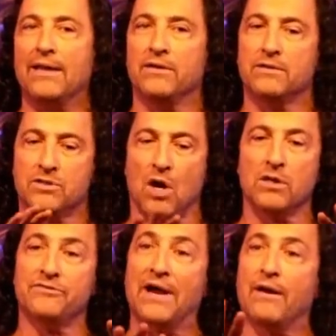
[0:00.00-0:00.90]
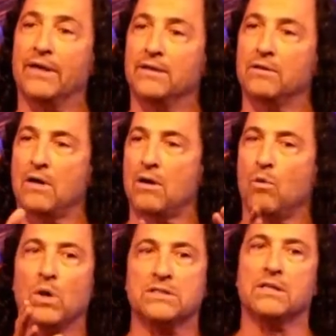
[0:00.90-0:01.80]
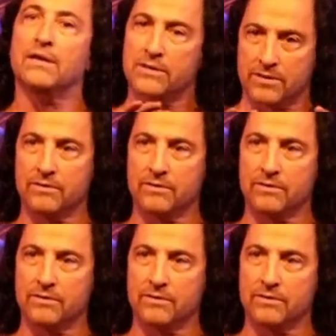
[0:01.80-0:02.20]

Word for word: And the songs vary. They're not all one style.